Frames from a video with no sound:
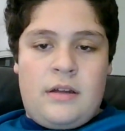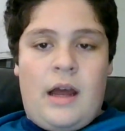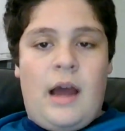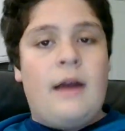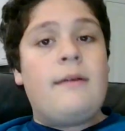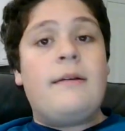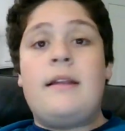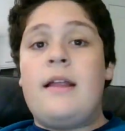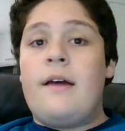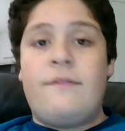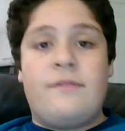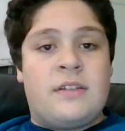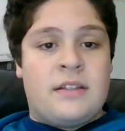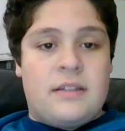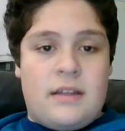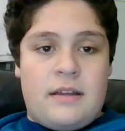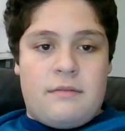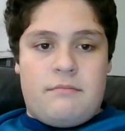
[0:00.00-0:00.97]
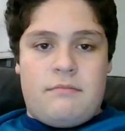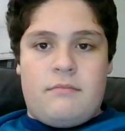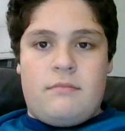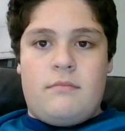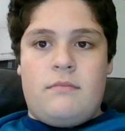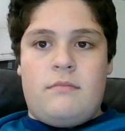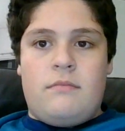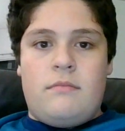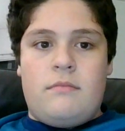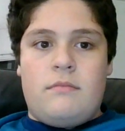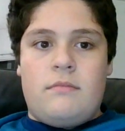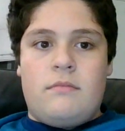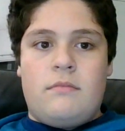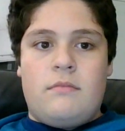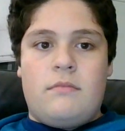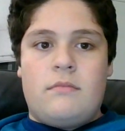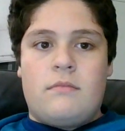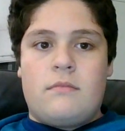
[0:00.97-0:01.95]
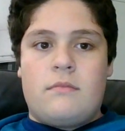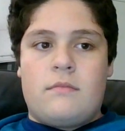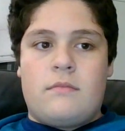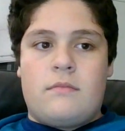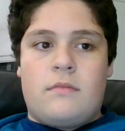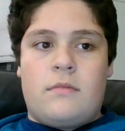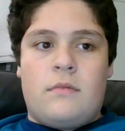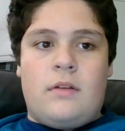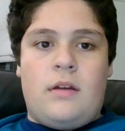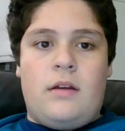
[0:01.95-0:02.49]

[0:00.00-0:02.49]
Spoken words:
I would love to.